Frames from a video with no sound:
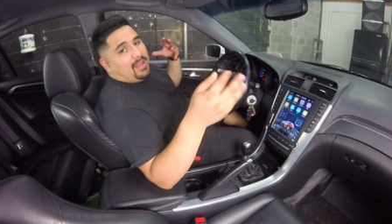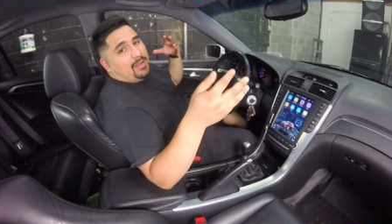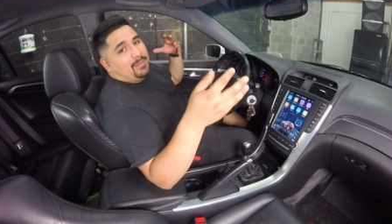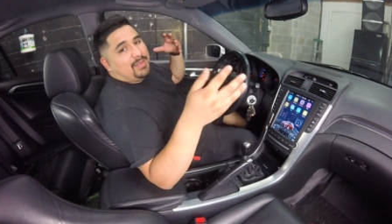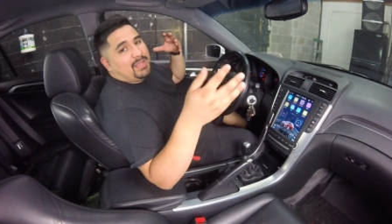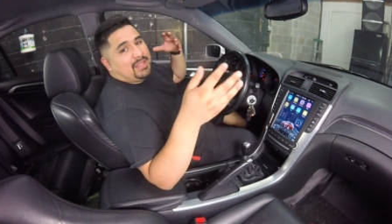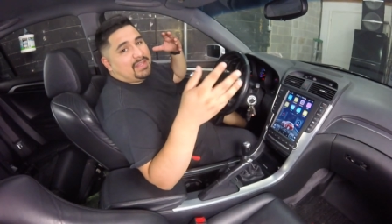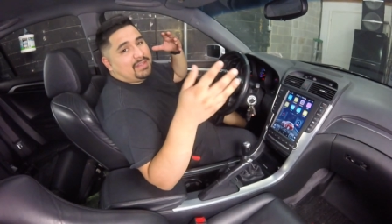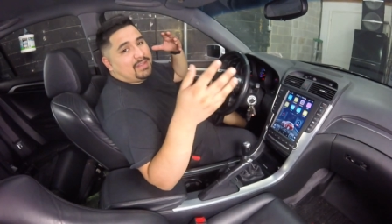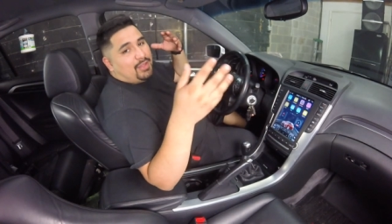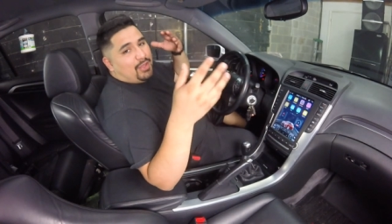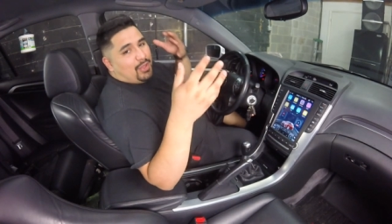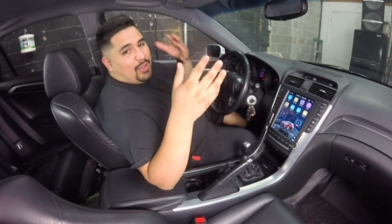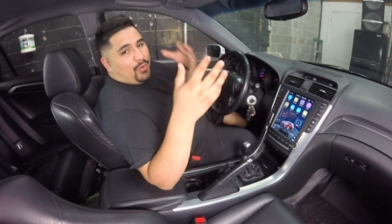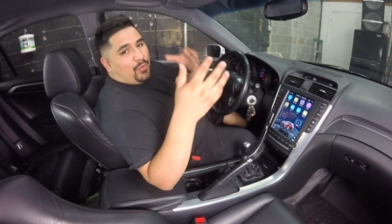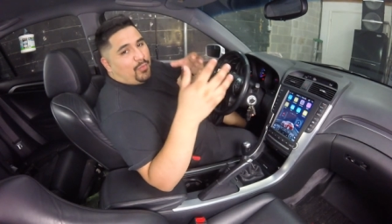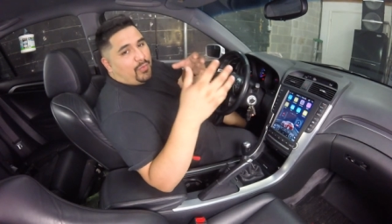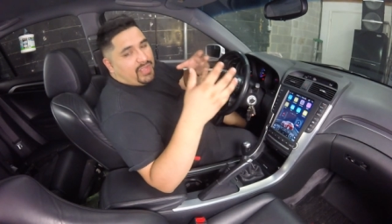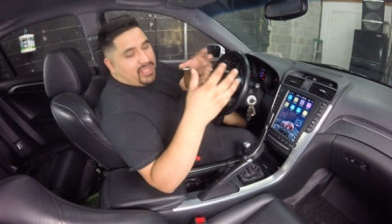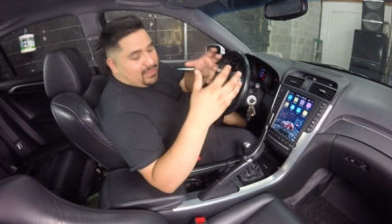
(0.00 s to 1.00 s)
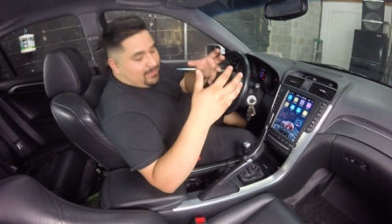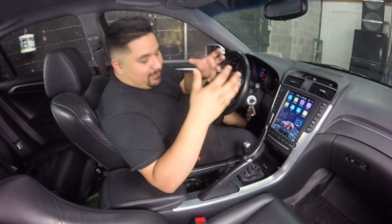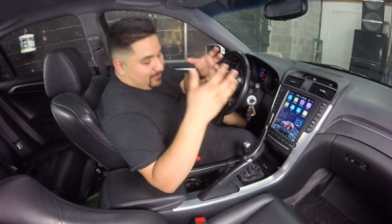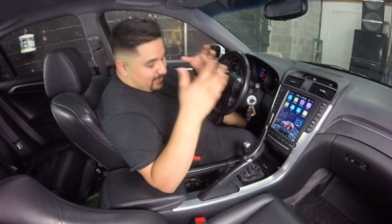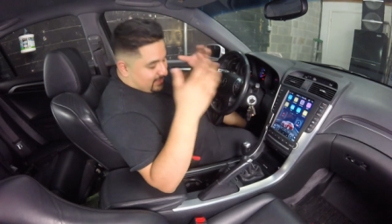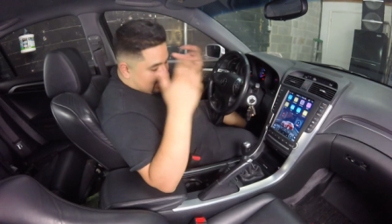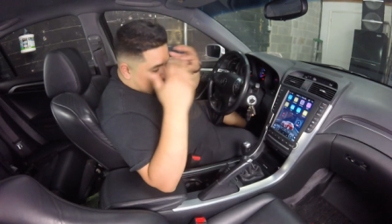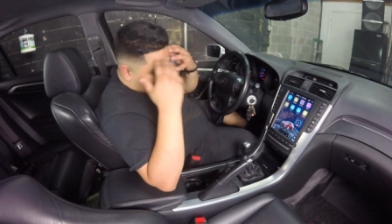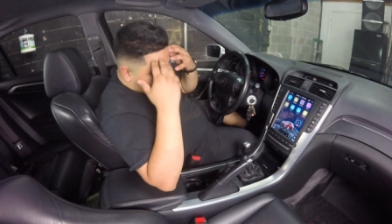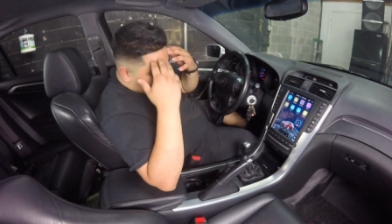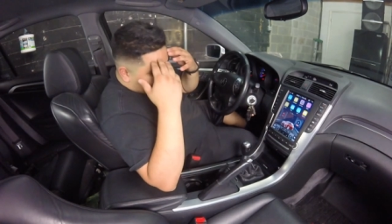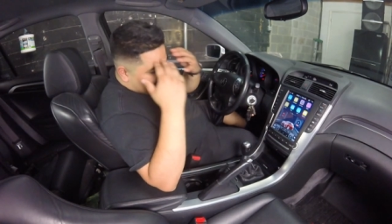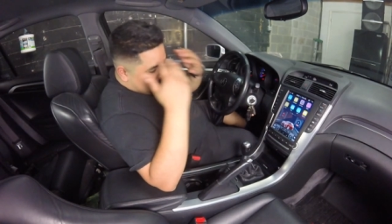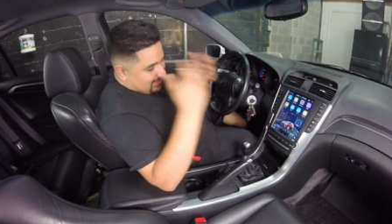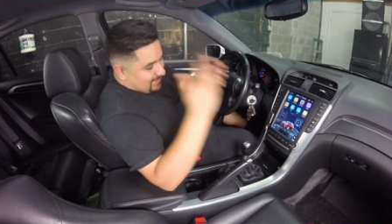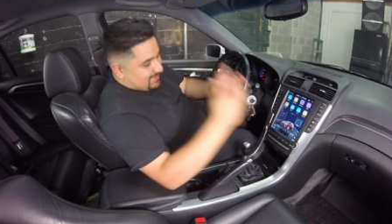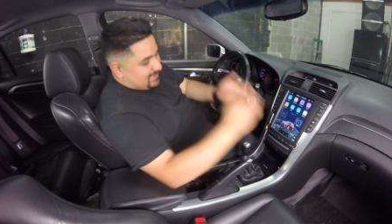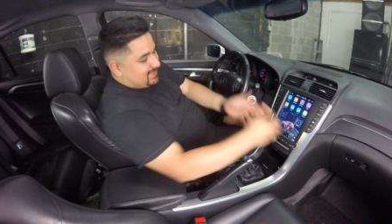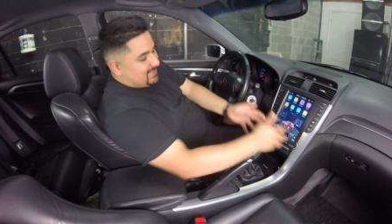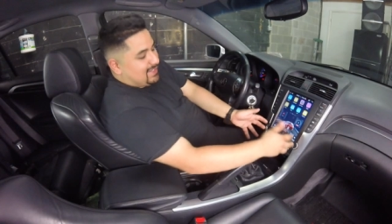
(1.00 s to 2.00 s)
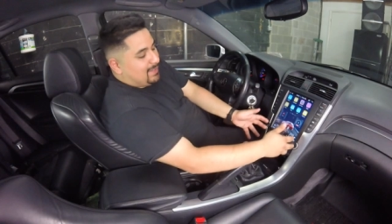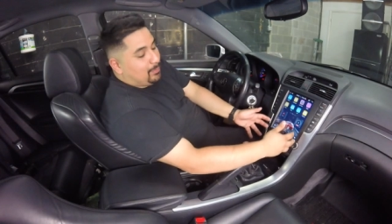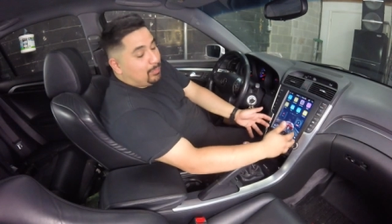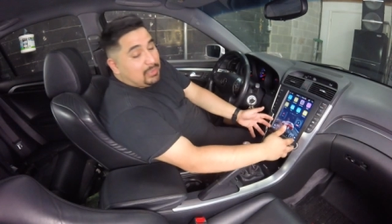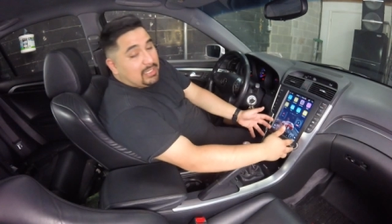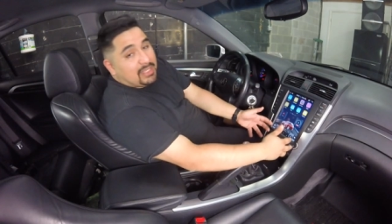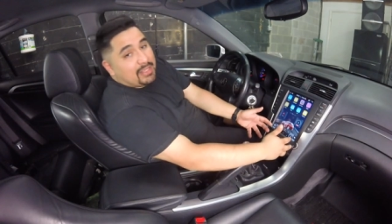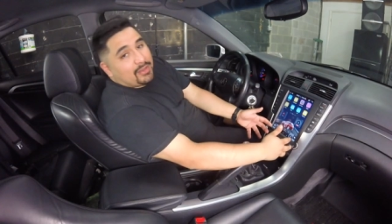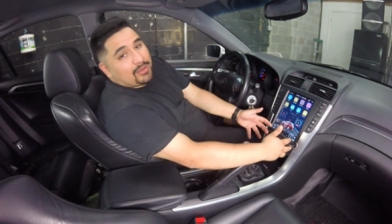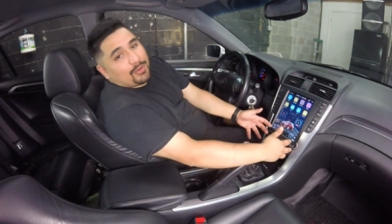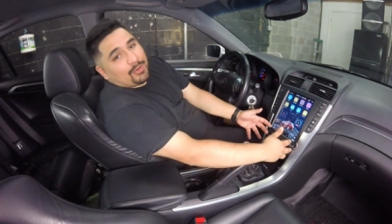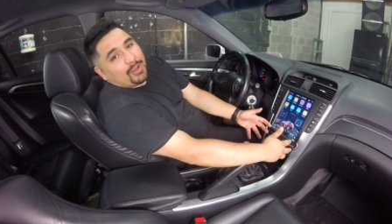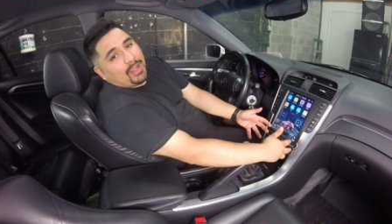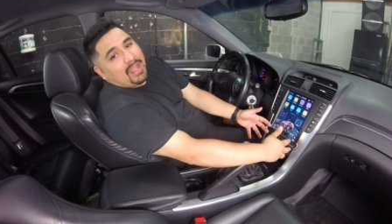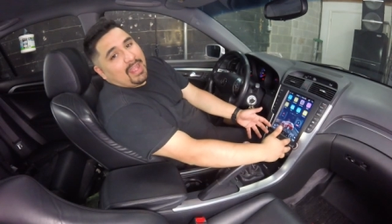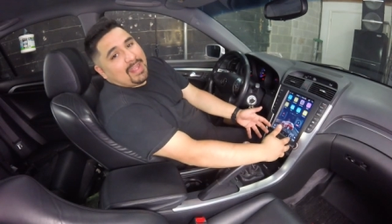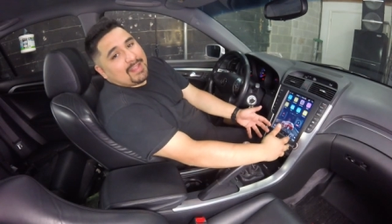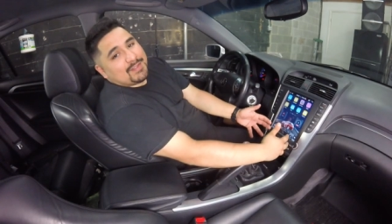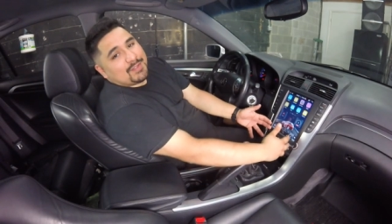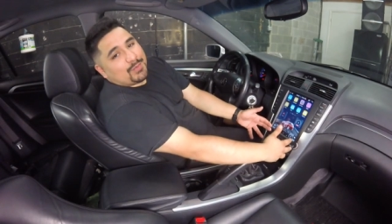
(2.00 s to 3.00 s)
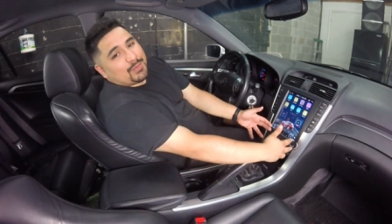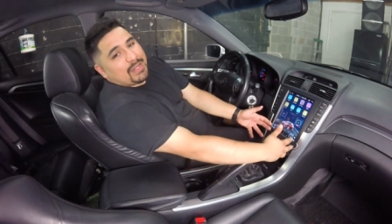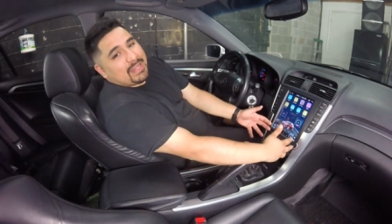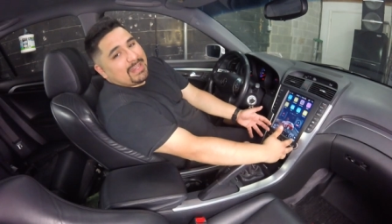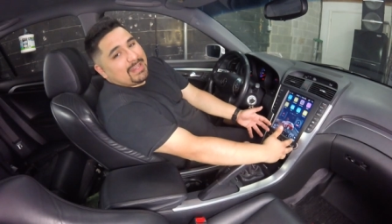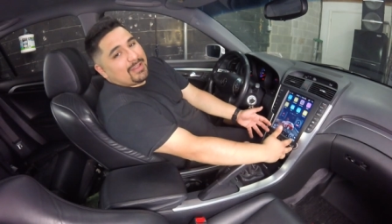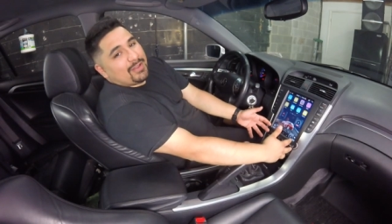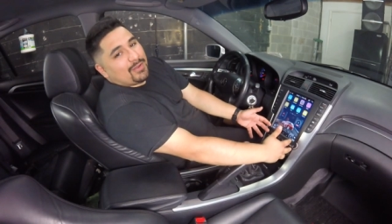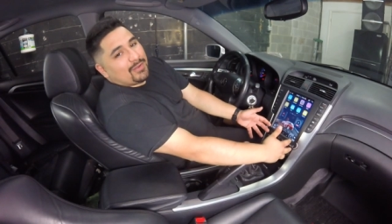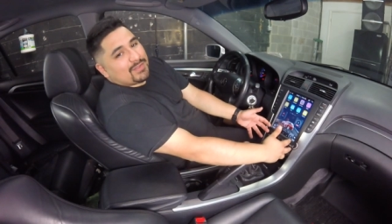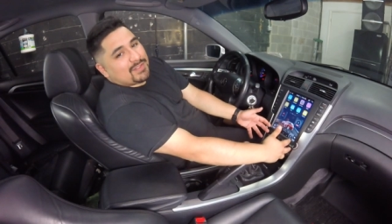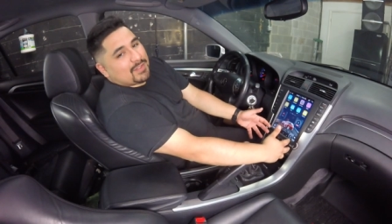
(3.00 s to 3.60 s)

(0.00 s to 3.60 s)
I mean, we freaking have a cassette player as a radio.